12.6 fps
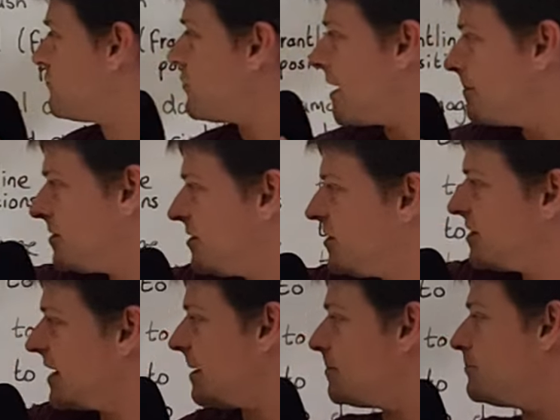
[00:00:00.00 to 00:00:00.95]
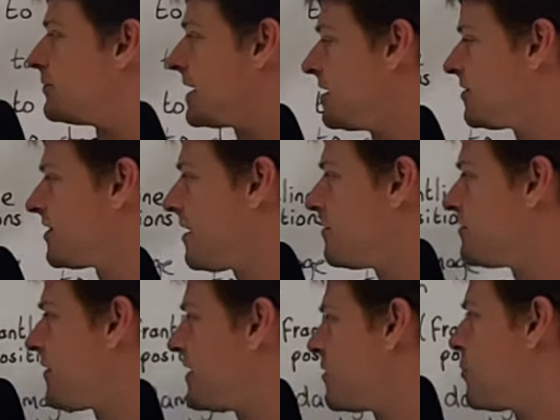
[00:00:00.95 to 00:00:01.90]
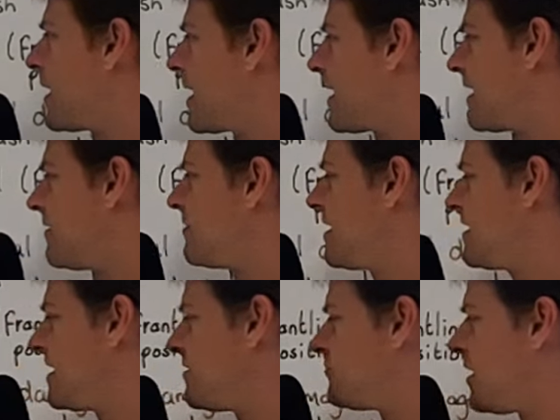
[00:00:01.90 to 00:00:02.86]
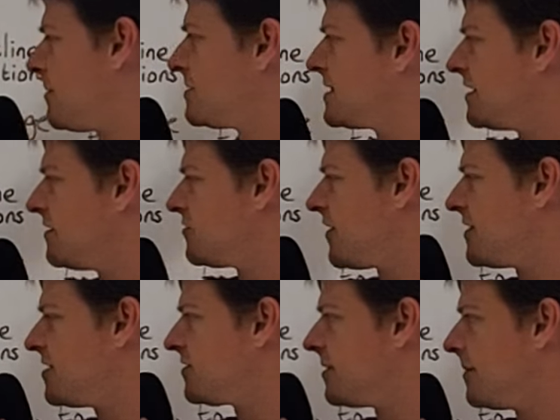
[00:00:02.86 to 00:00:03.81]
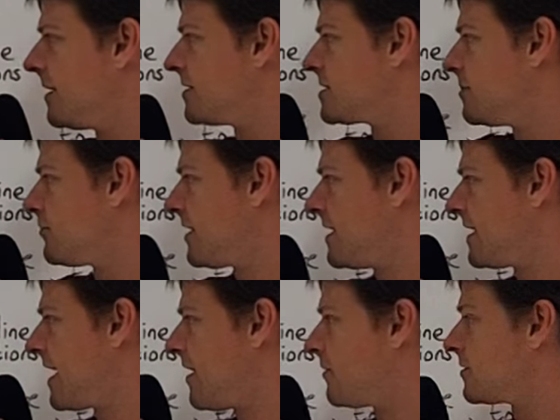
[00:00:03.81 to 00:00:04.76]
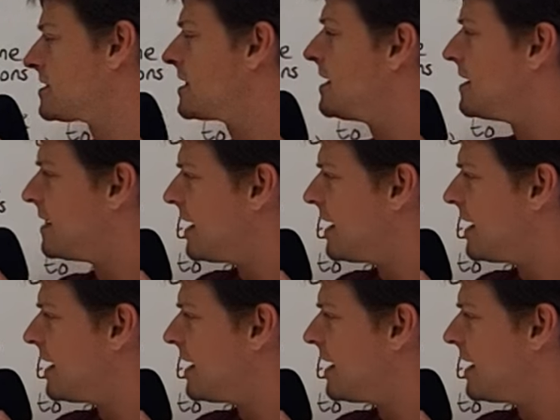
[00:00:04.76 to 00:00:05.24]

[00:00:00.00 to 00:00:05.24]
erupts, it breaks out very quickly. Really, erupt is very similar to break out.